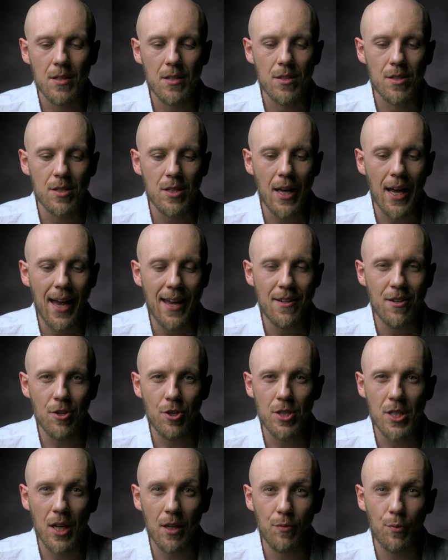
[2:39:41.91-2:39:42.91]
side
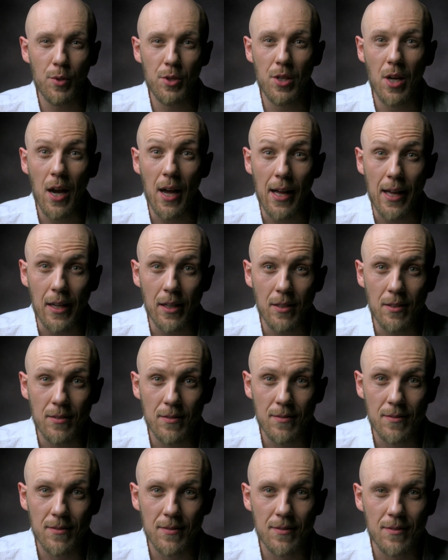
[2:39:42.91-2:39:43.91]
yourself with God,
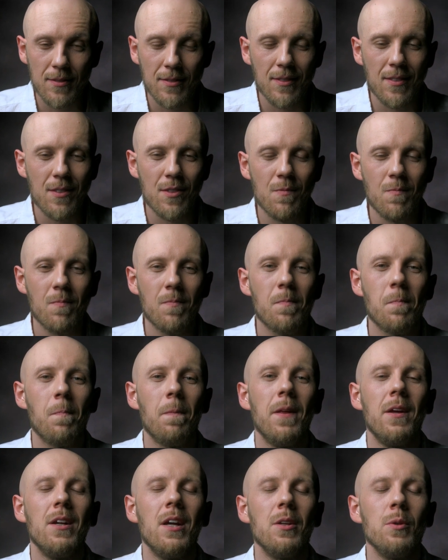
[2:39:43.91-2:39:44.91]

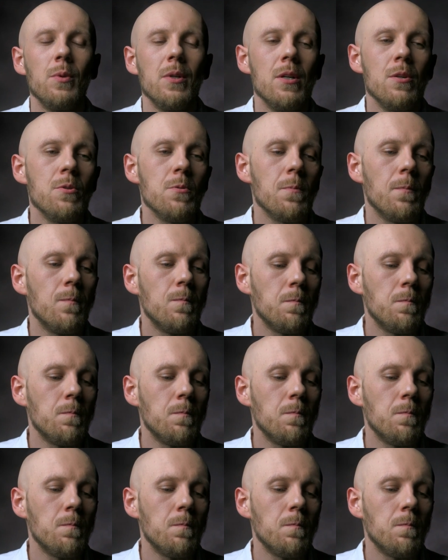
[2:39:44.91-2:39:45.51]
in other words,